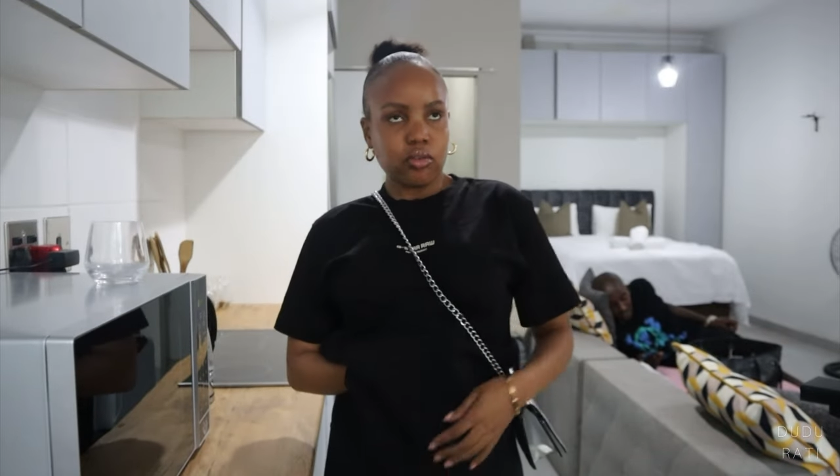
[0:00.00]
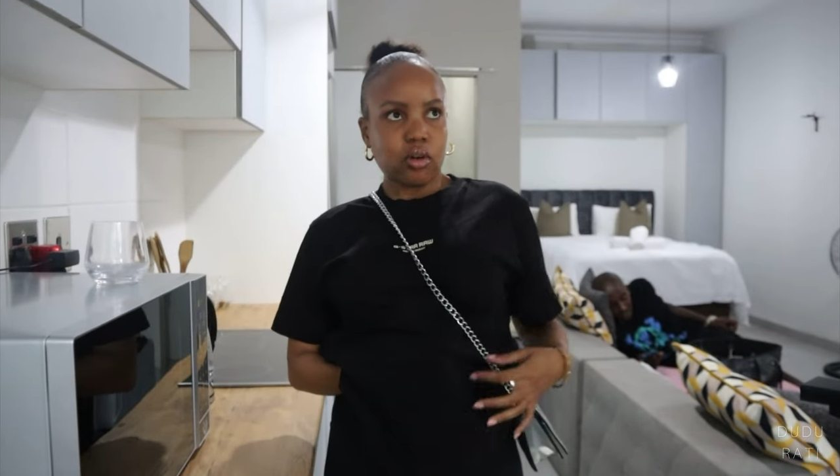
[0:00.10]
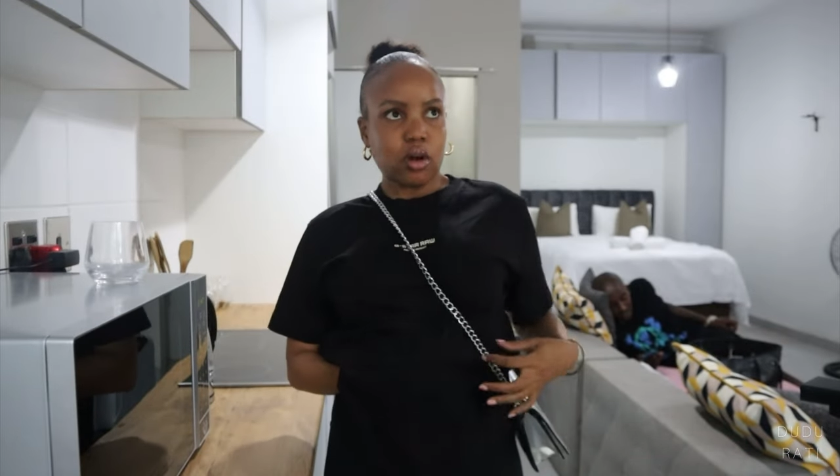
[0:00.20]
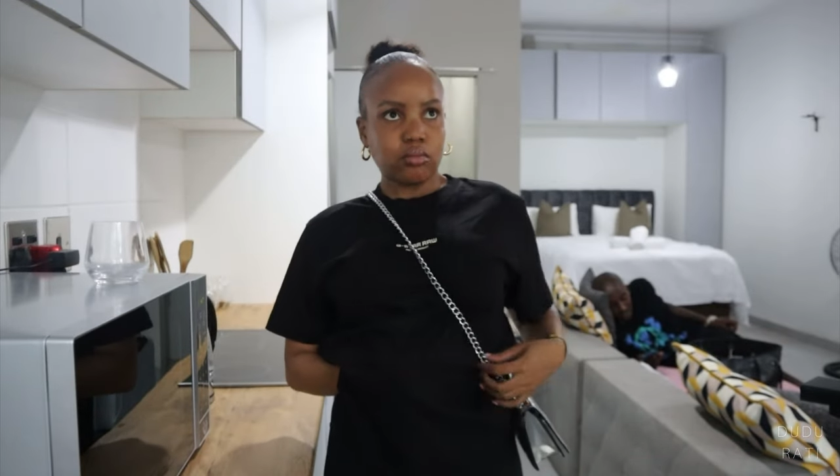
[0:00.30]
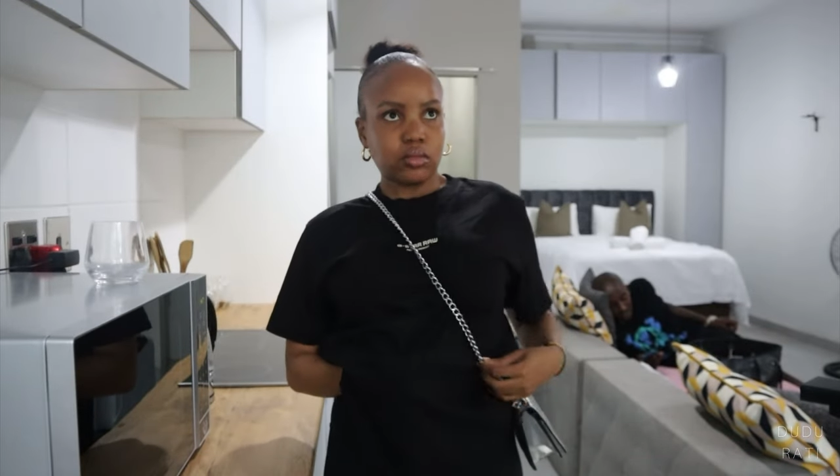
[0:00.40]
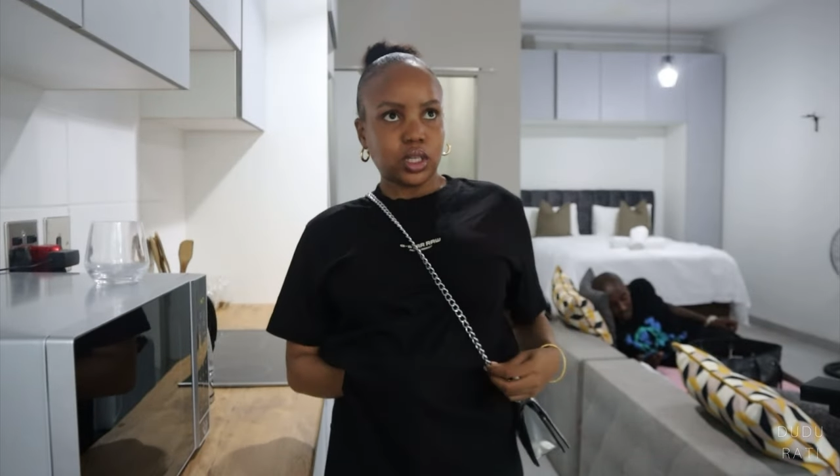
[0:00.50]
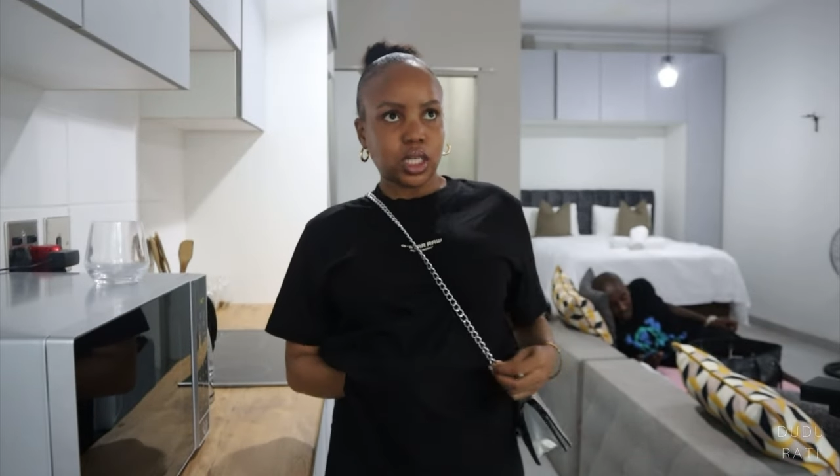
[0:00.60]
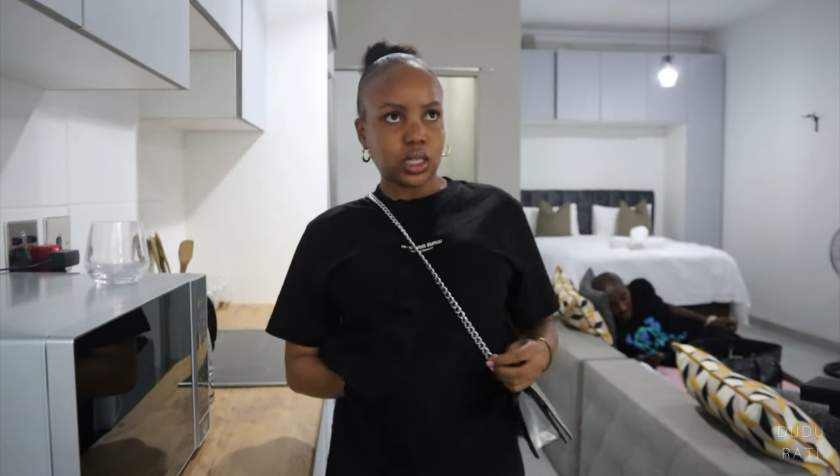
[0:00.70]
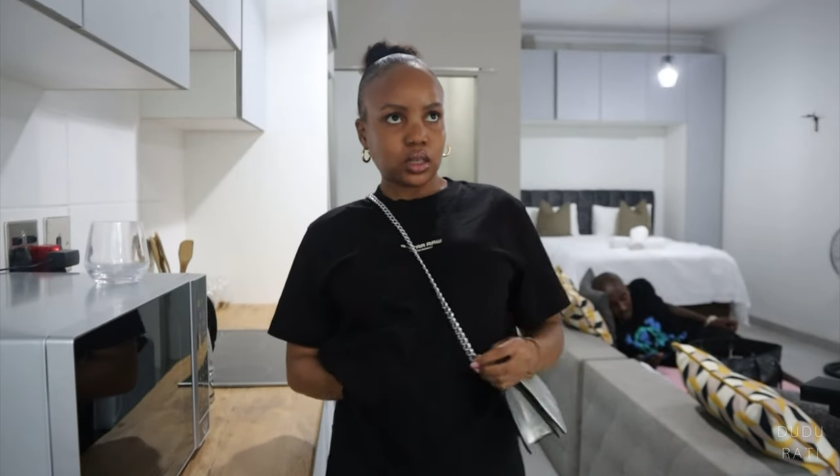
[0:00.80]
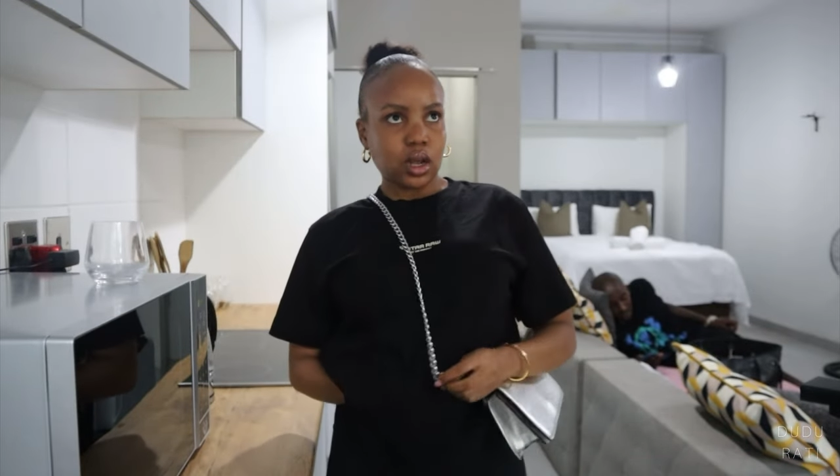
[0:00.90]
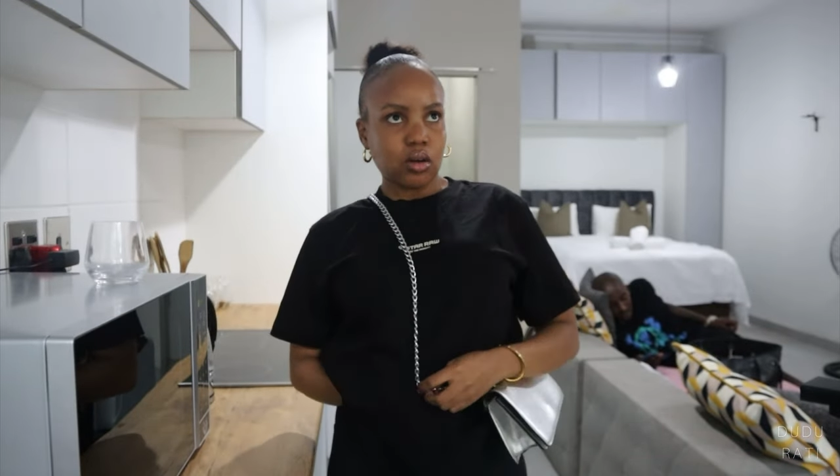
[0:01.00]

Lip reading: from G Star